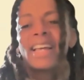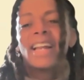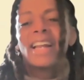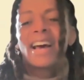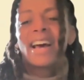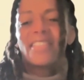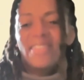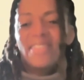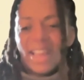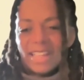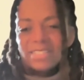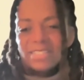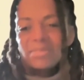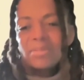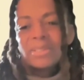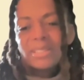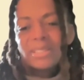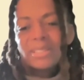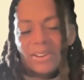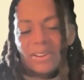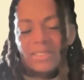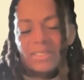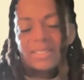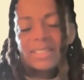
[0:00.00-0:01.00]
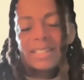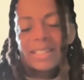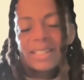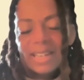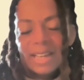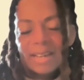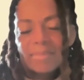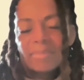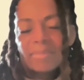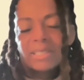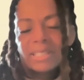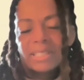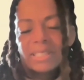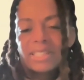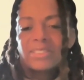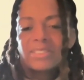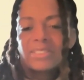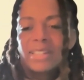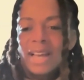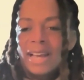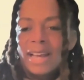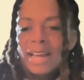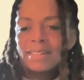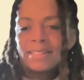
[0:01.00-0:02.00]
and how that's what's causing climate
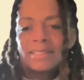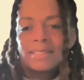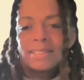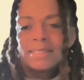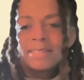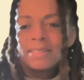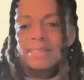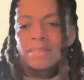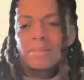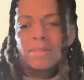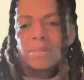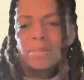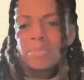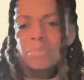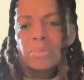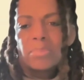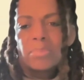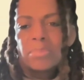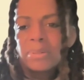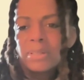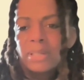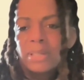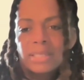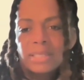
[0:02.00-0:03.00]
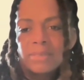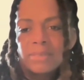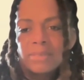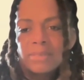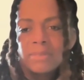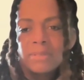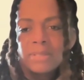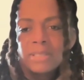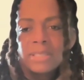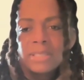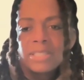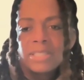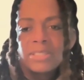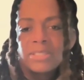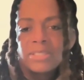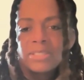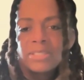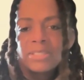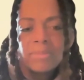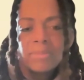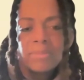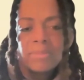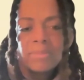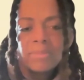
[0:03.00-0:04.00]
change, not the reproductive
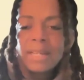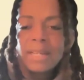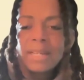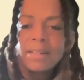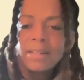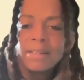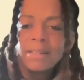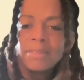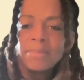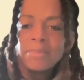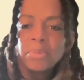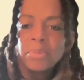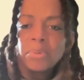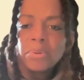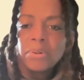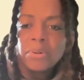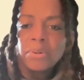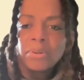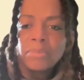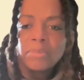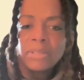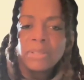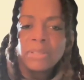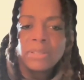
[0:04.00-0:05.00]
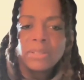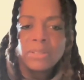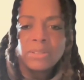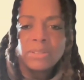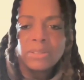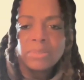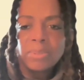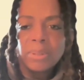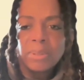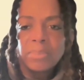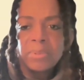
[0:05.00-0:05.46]
decision making of for resource